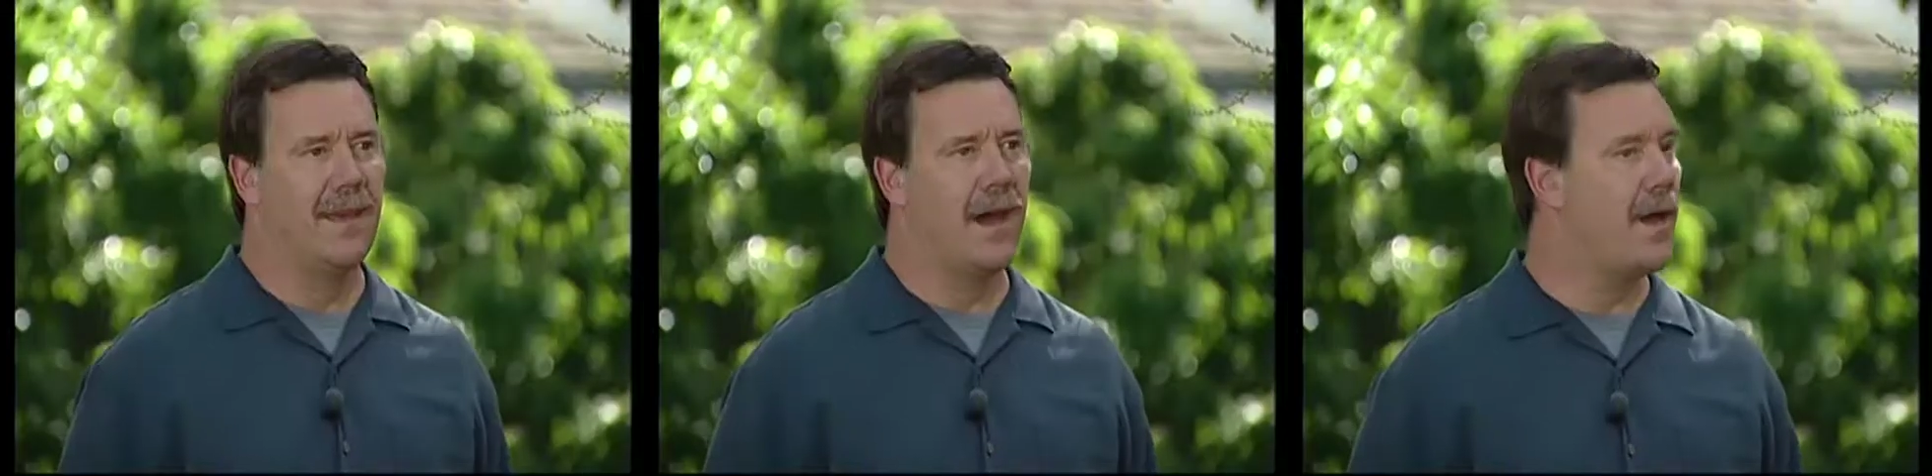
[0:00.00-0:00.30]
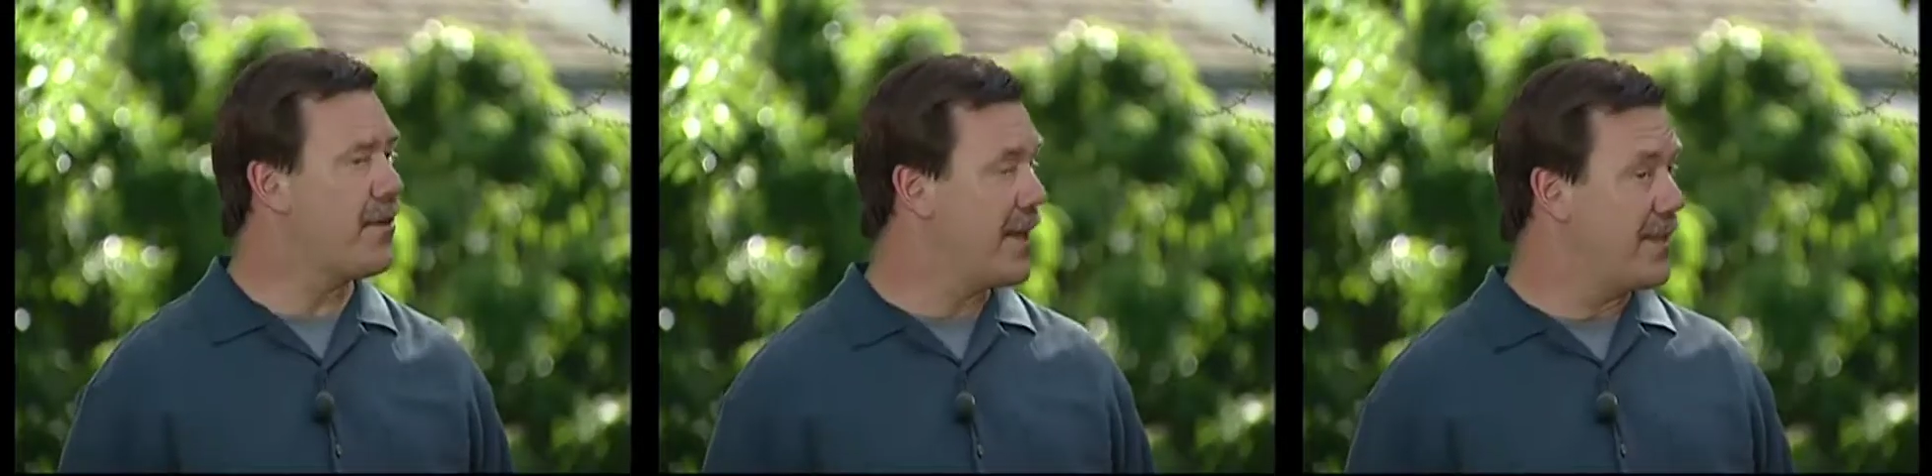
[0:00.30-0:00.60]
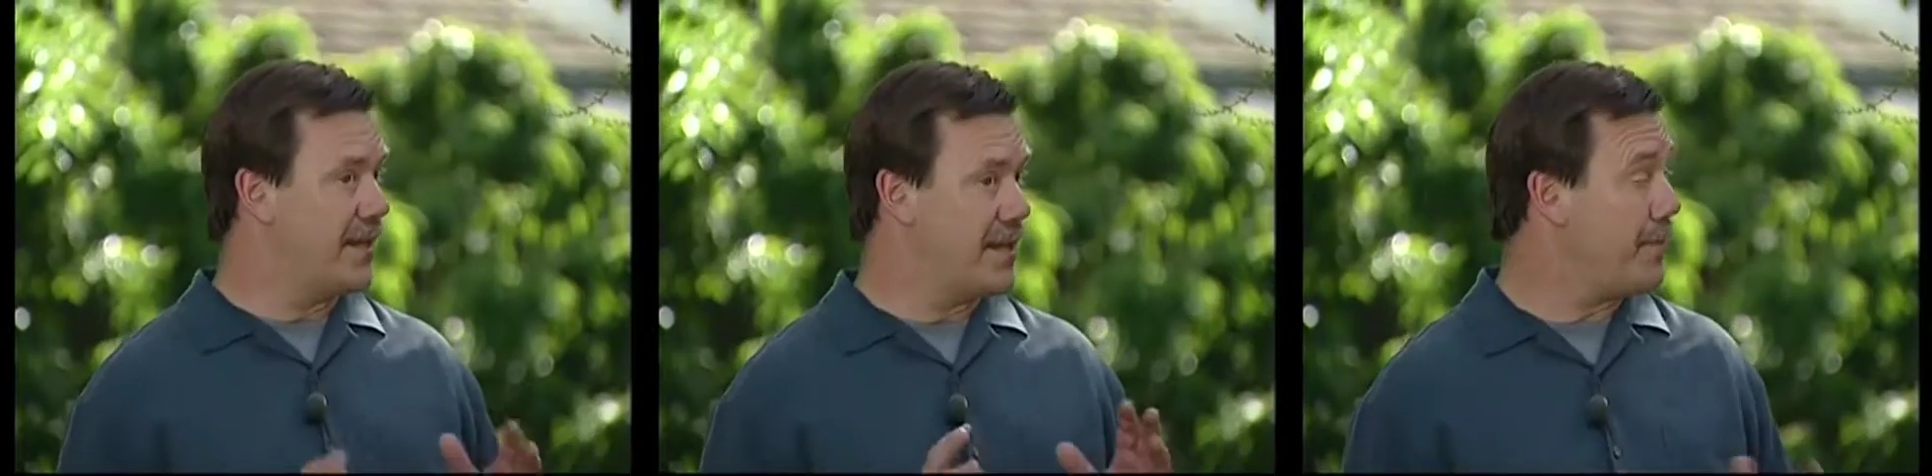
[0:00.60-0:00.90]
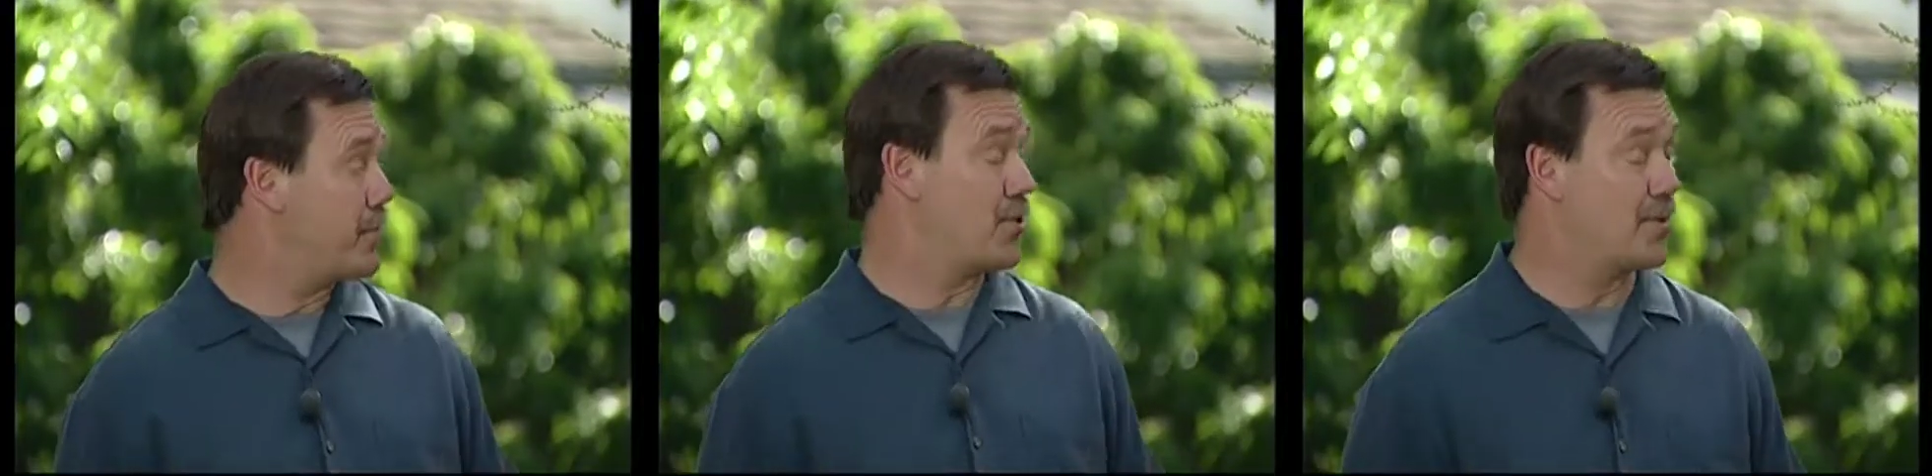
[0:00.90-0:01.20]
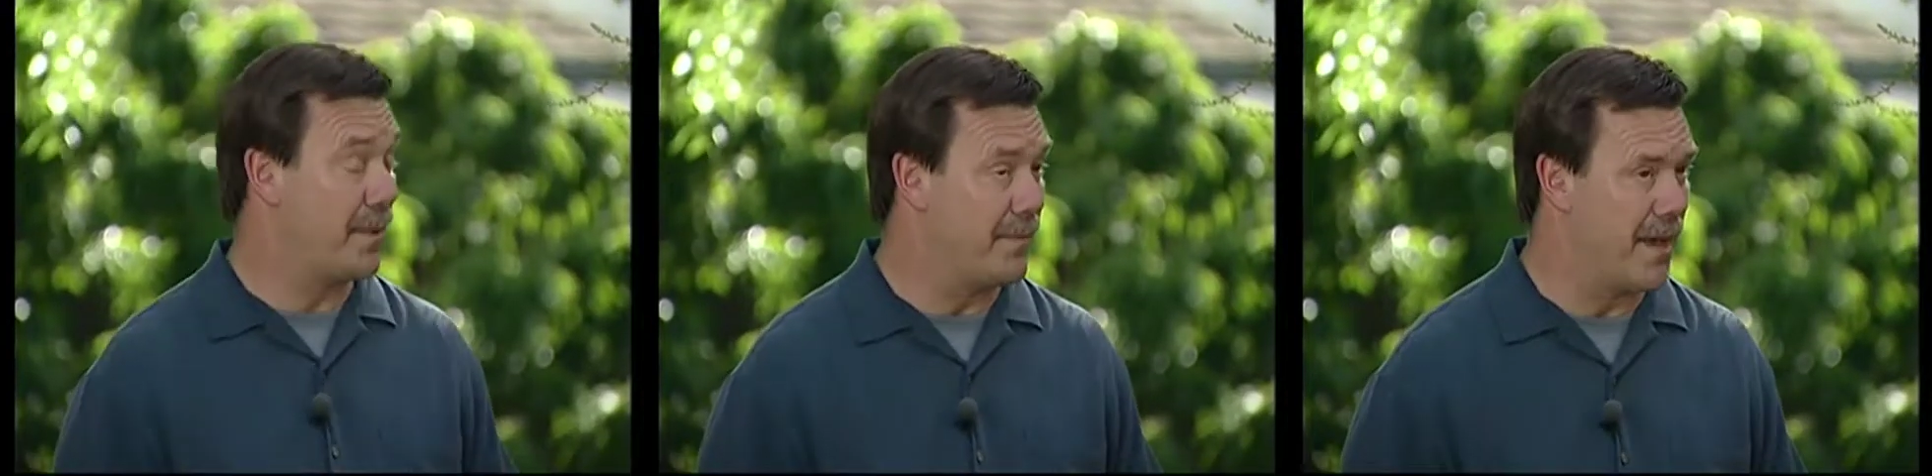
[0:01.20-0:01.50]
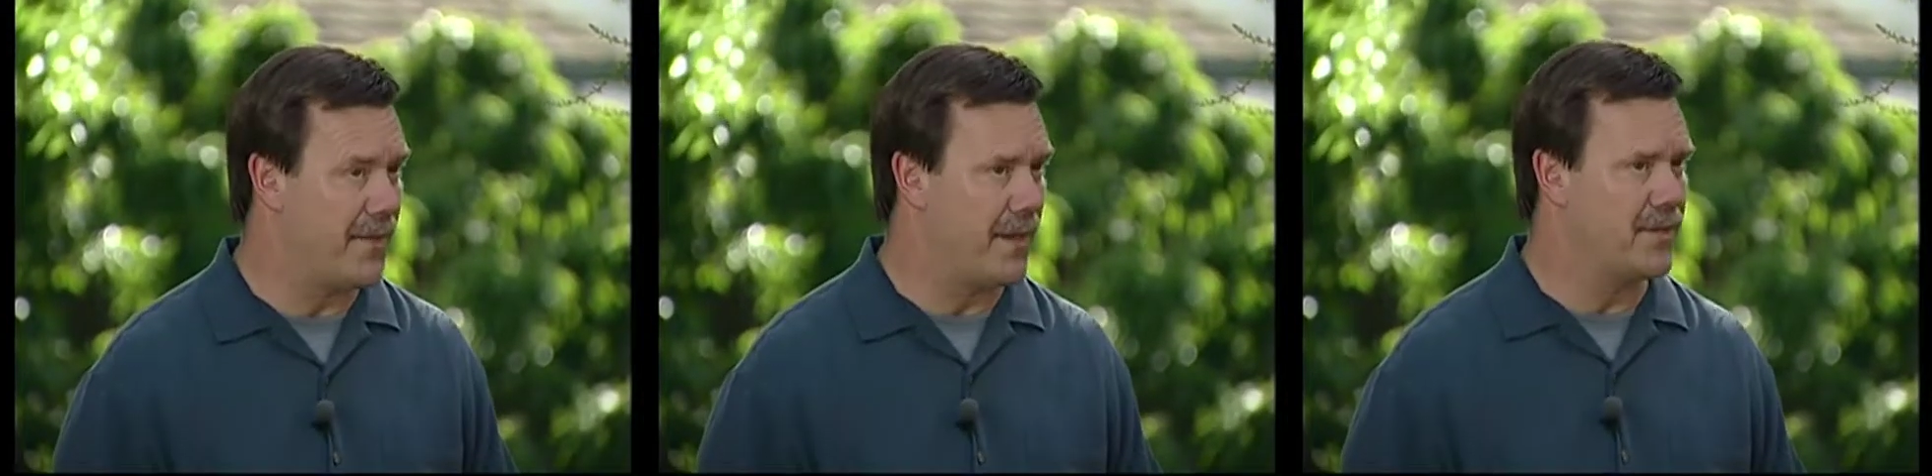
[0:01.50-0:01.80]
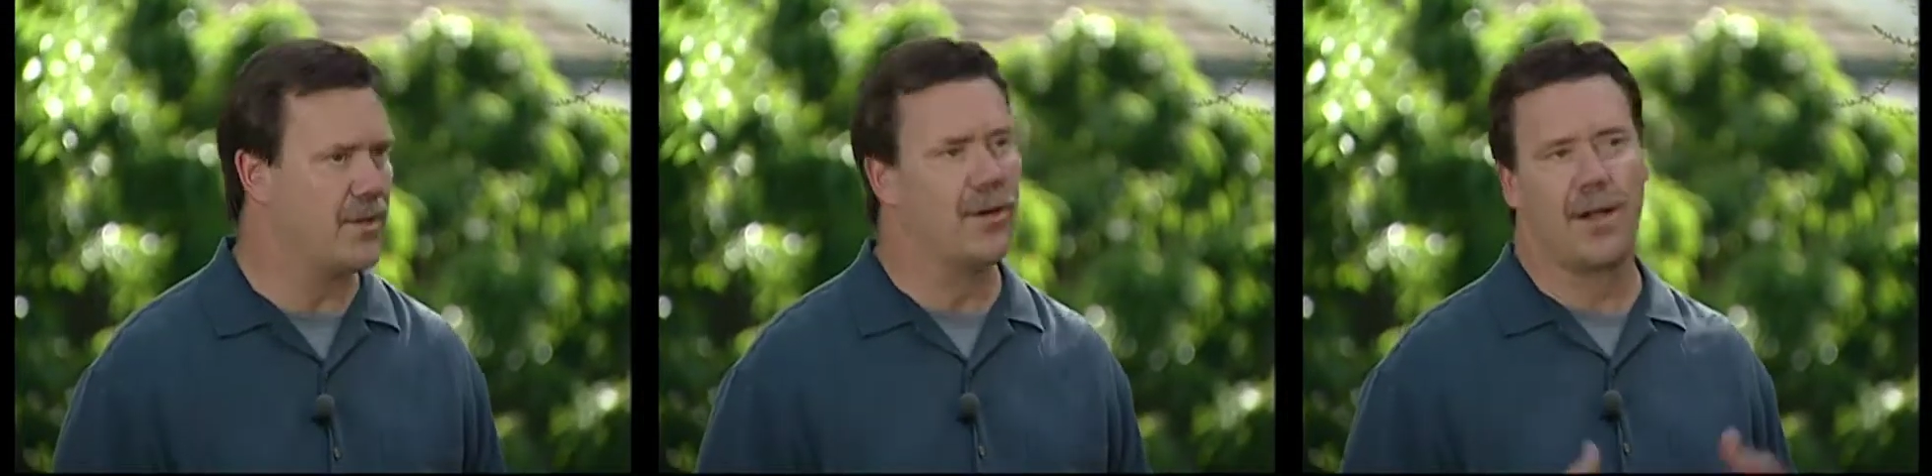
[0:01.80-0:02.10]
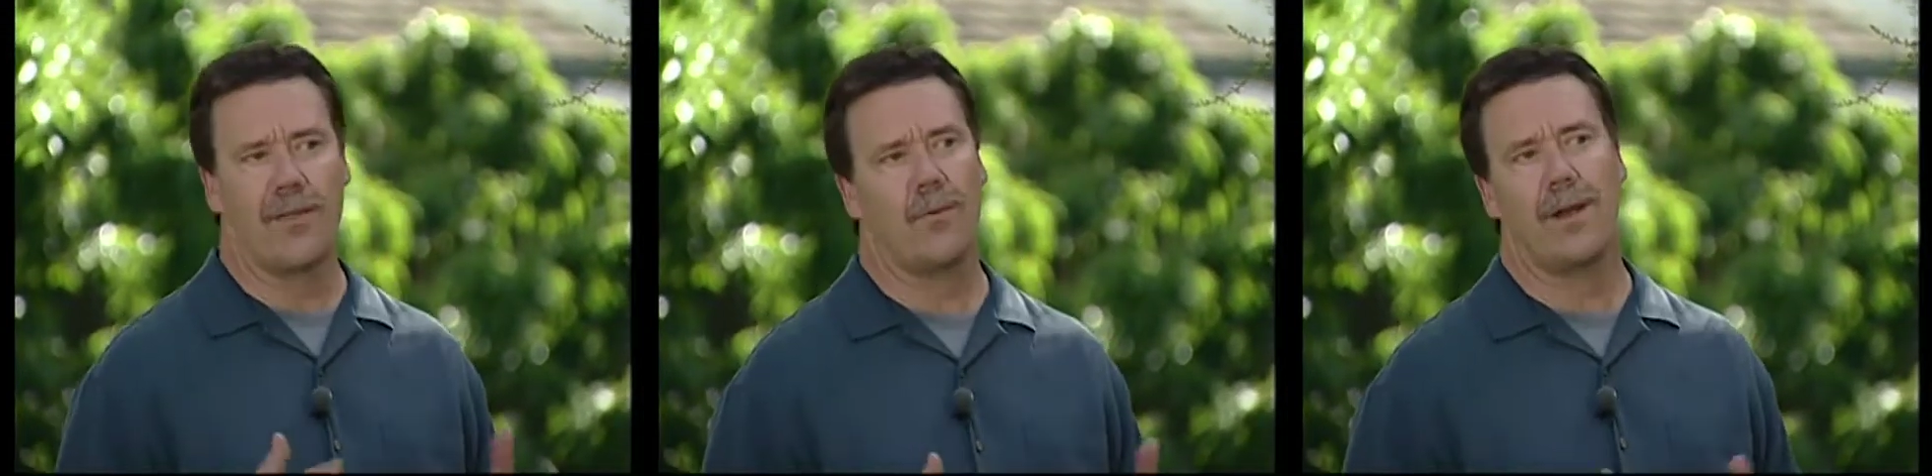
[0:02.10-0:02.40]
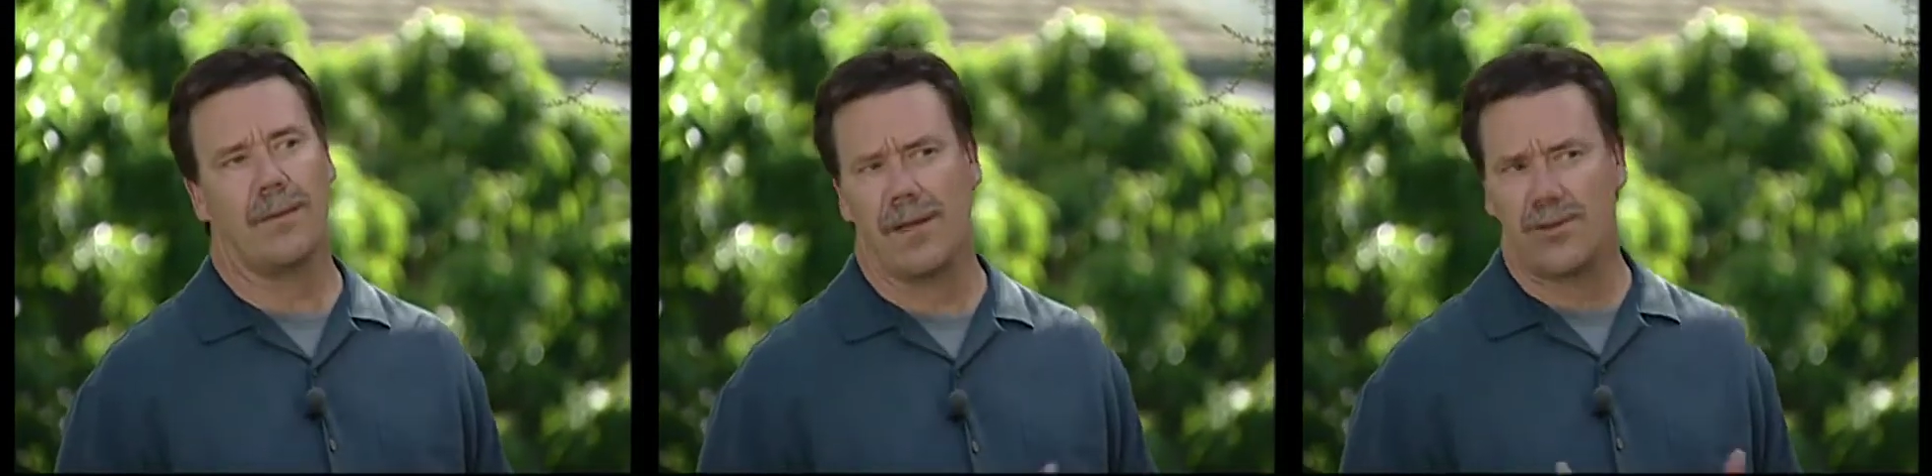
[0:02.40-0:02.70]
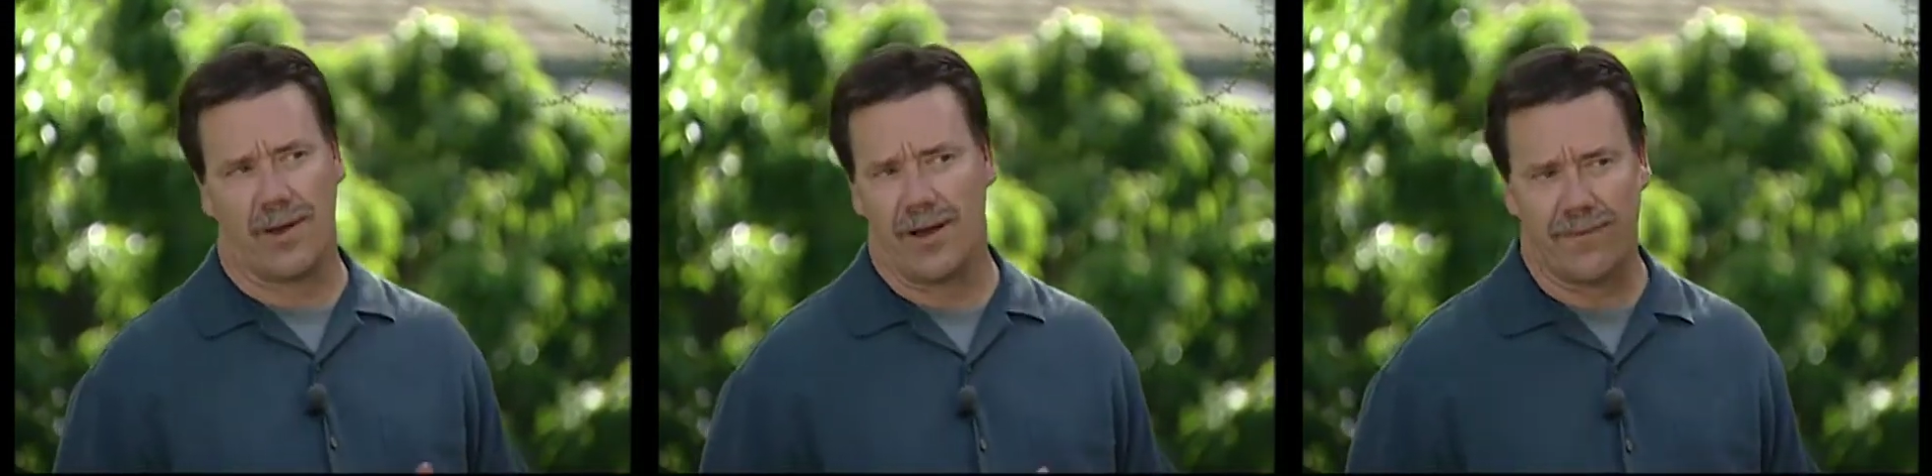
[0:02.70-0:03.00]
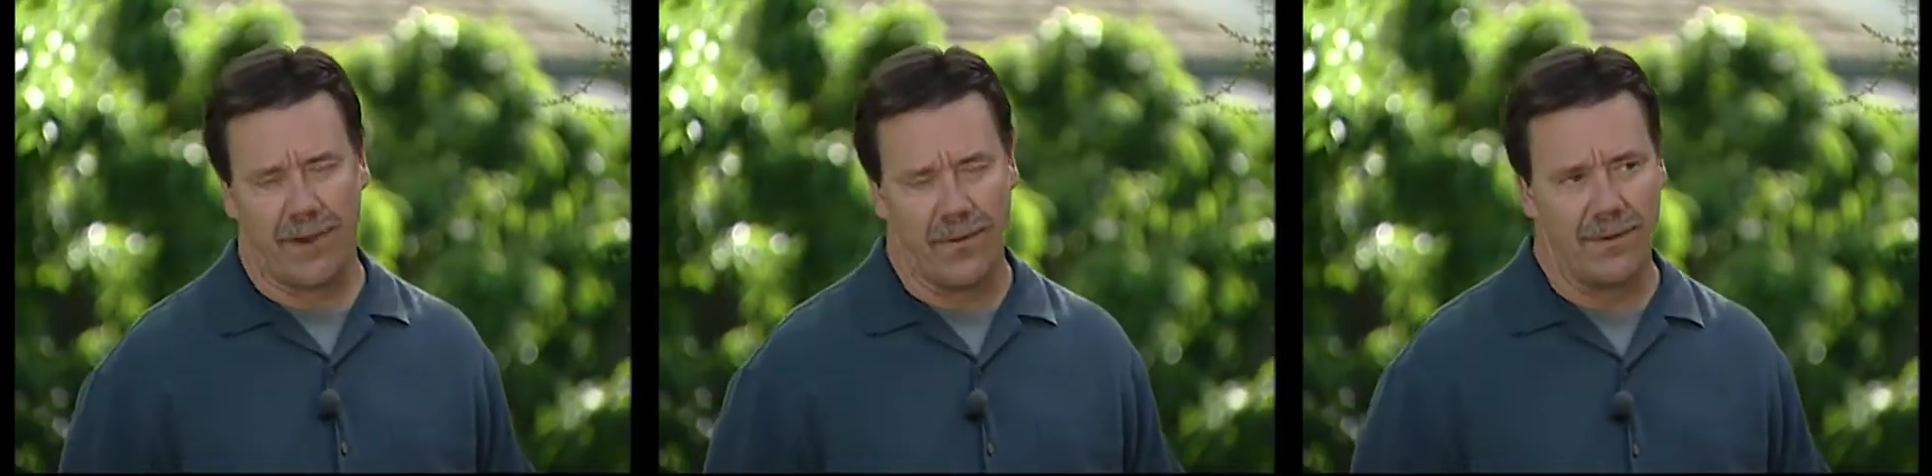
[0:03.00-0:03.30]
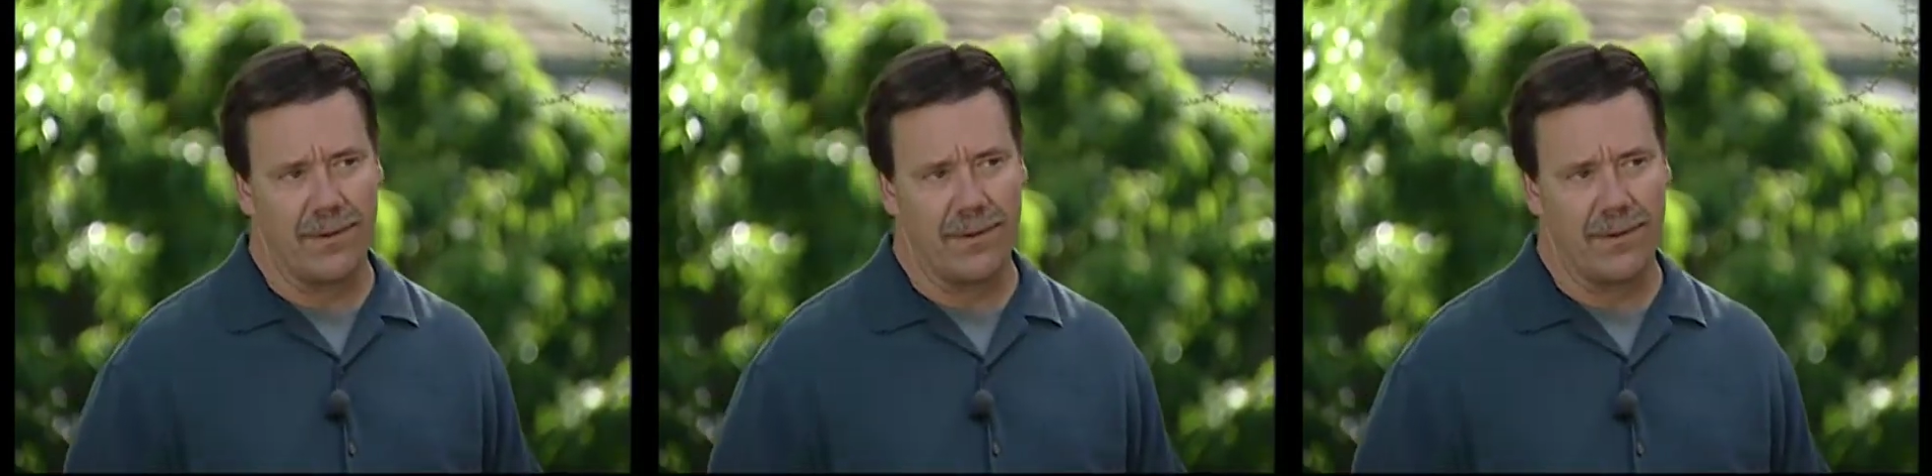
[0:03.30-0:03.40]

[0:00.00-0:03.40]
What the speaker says: Other than the temperature split method, is there another way to measure airflow?